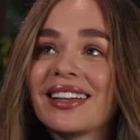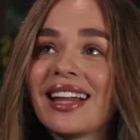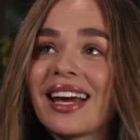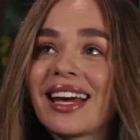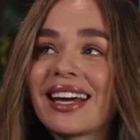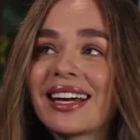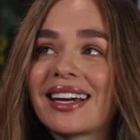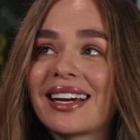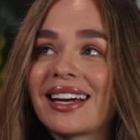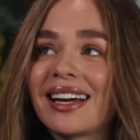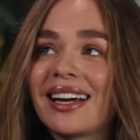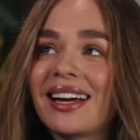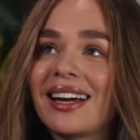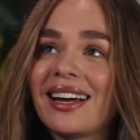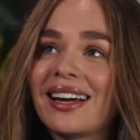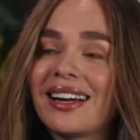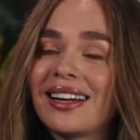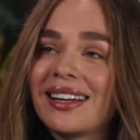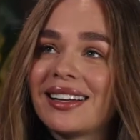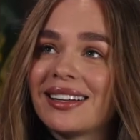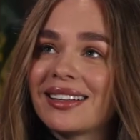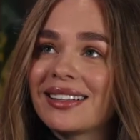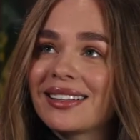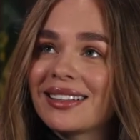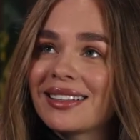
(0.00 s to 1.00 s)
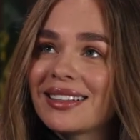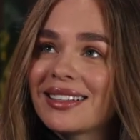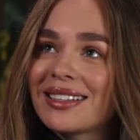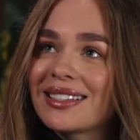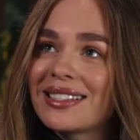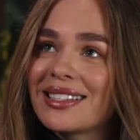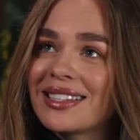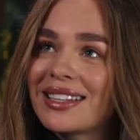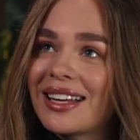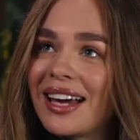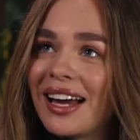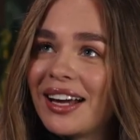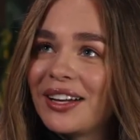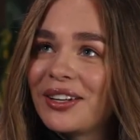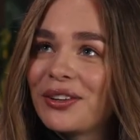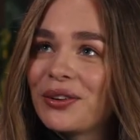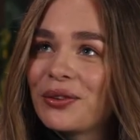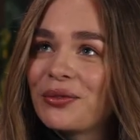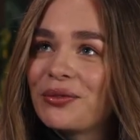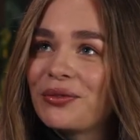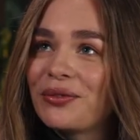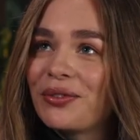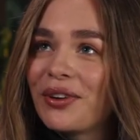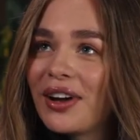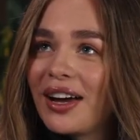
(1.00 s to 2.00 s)
feel like it's kind
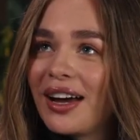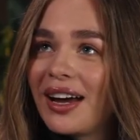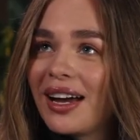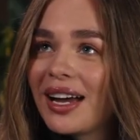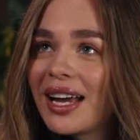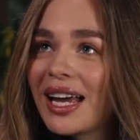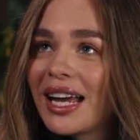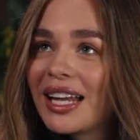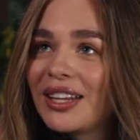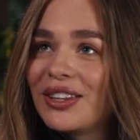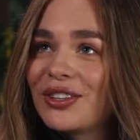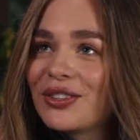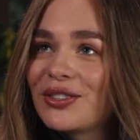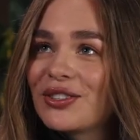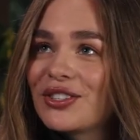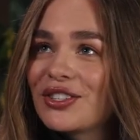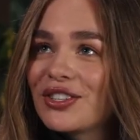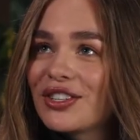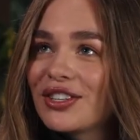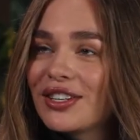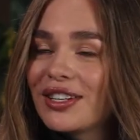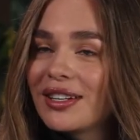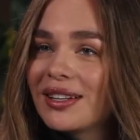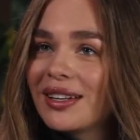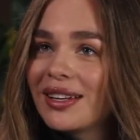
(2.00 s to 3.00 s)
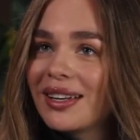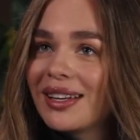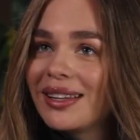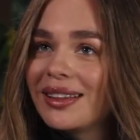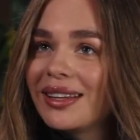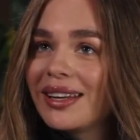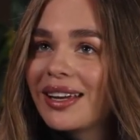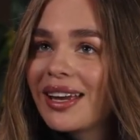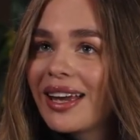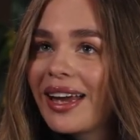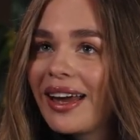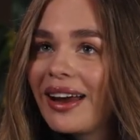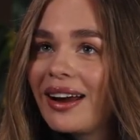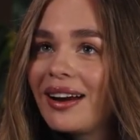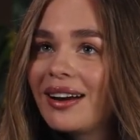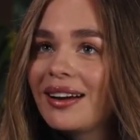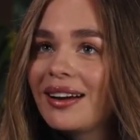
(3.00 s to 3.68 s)
of energy in the